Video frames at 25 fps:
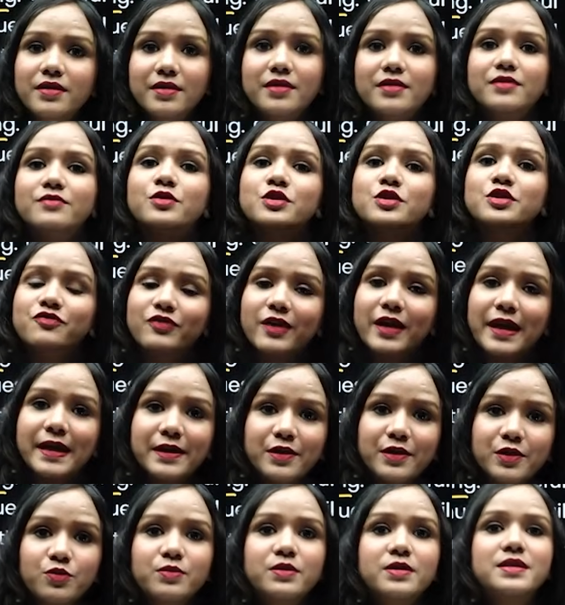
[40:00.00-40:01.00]
was flying
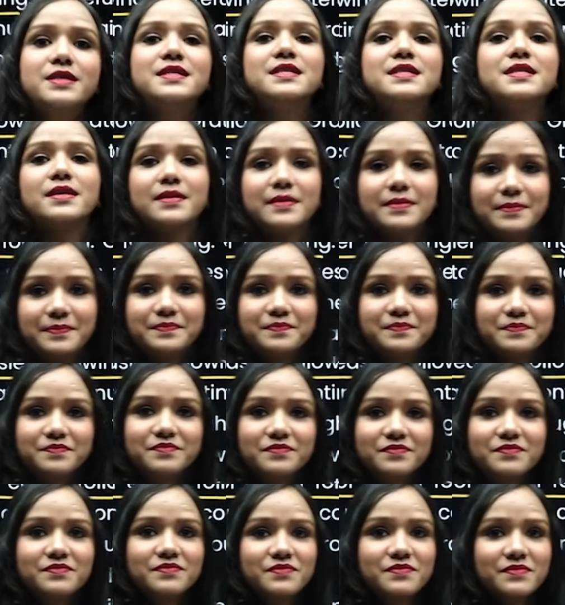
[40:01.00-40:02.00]
towards,
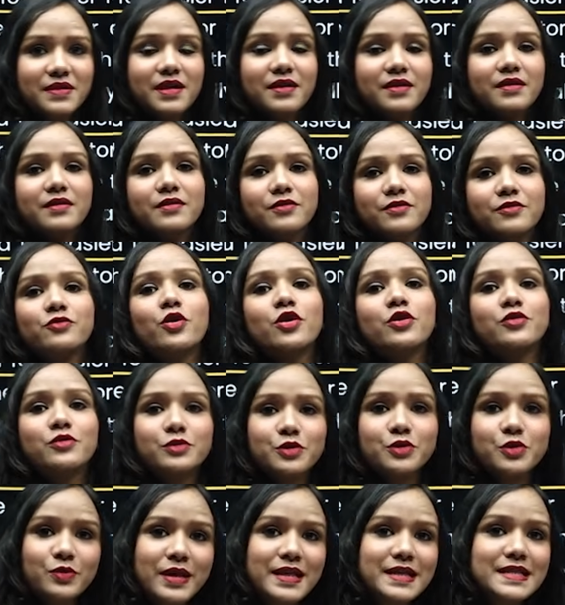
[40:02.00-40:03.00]
or
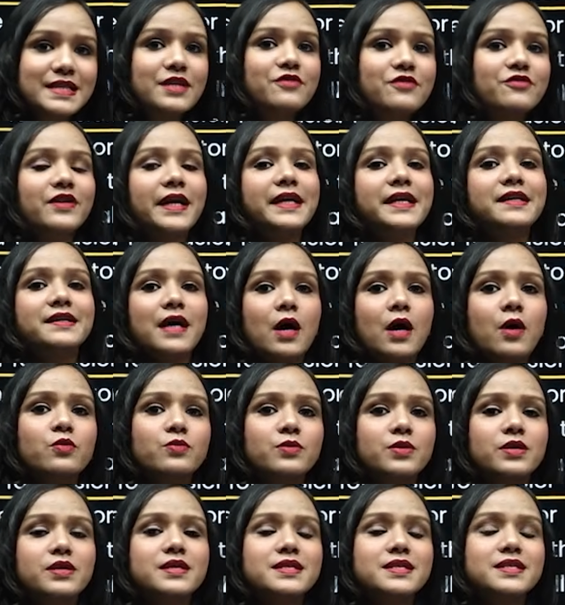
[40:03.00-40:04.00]
you can say flying
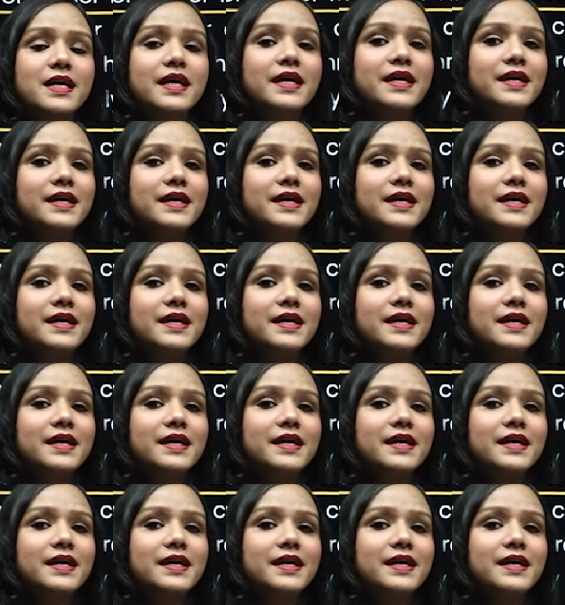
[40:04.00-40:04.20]
downwards.